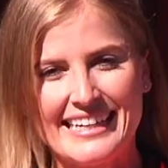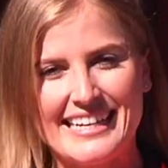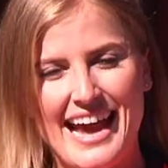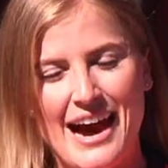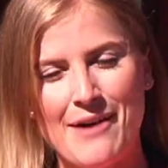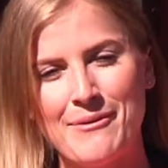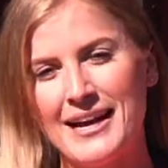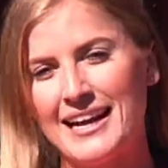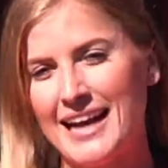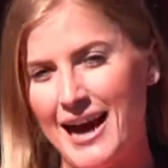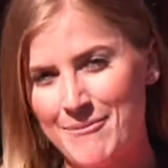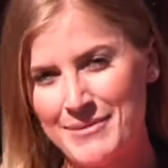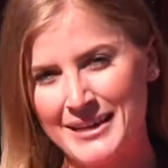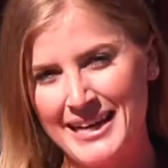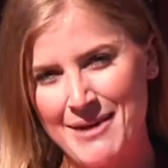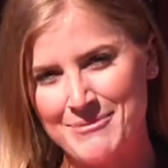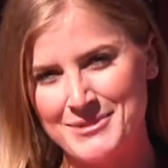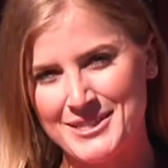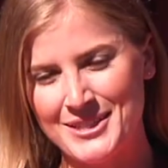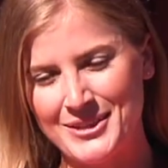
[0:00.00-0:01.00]
Now we're
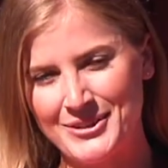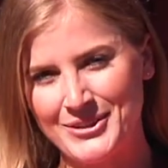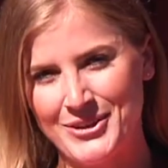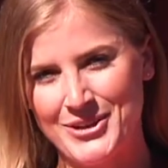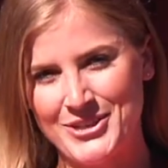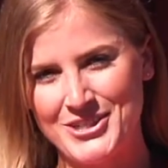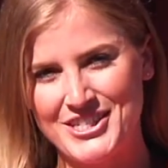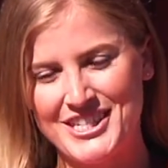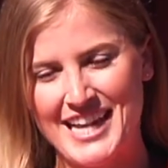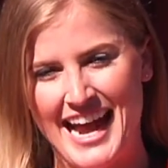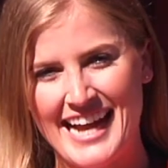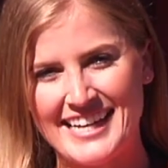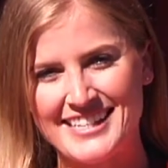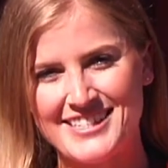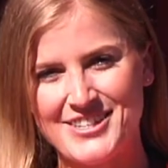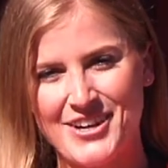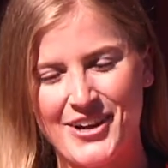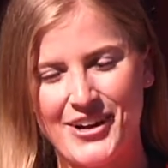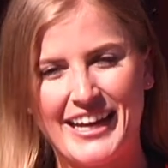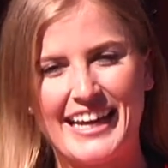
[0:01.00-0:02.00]
coming up to the launch
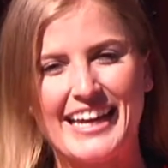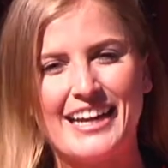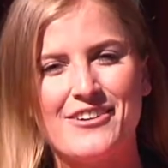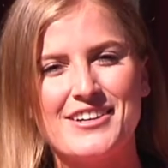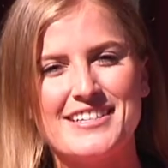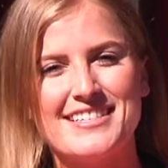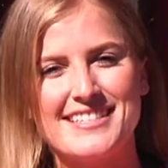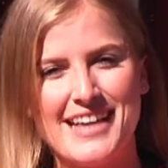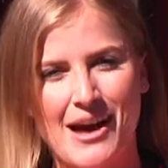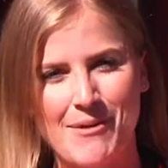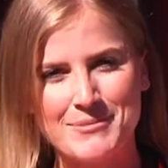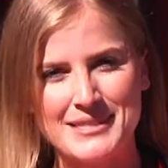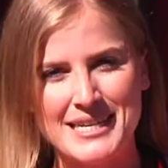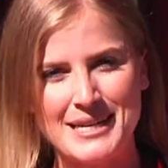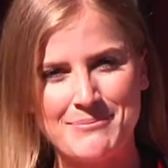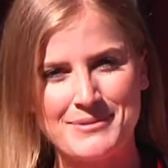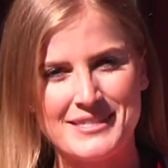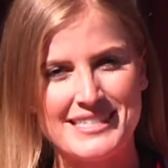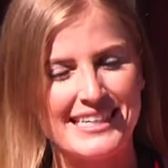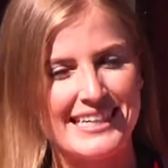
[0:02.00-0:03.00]
date, so here are some
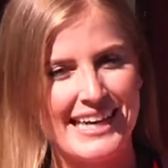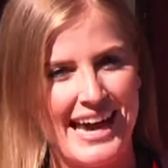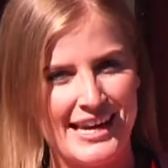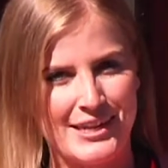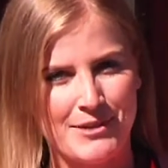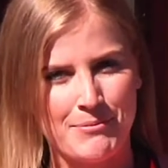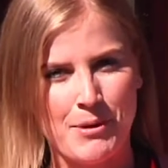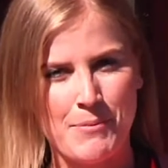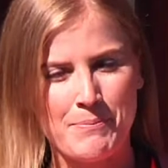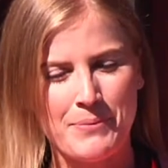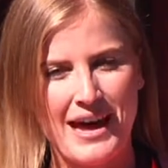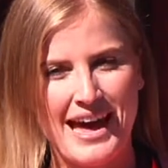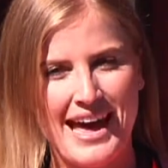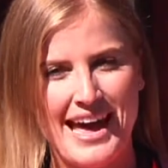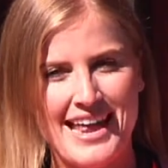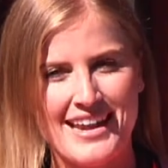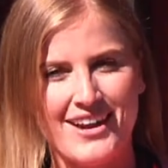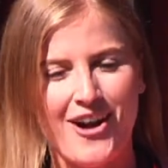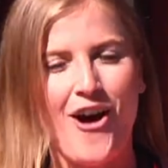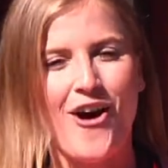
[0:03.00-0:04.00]
tips to get you
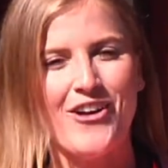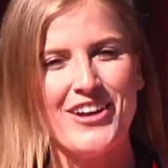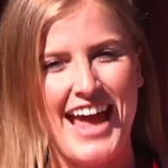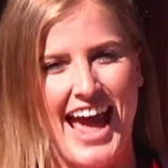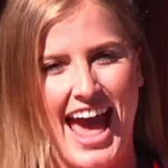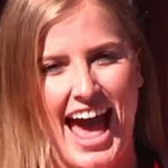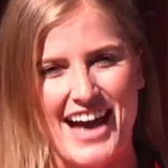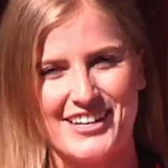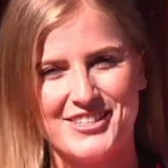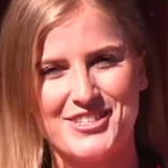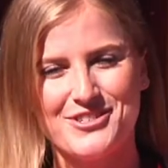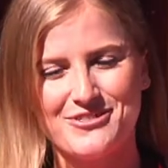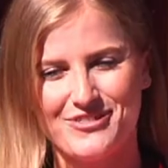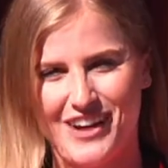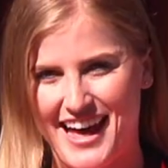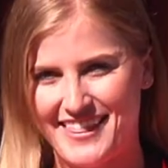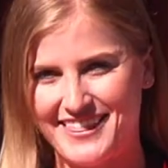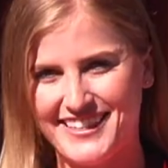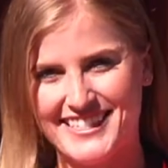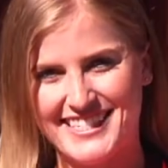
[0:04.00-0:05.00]
prepared on how to
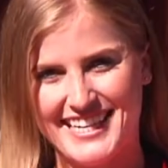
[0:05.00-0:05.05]
ride the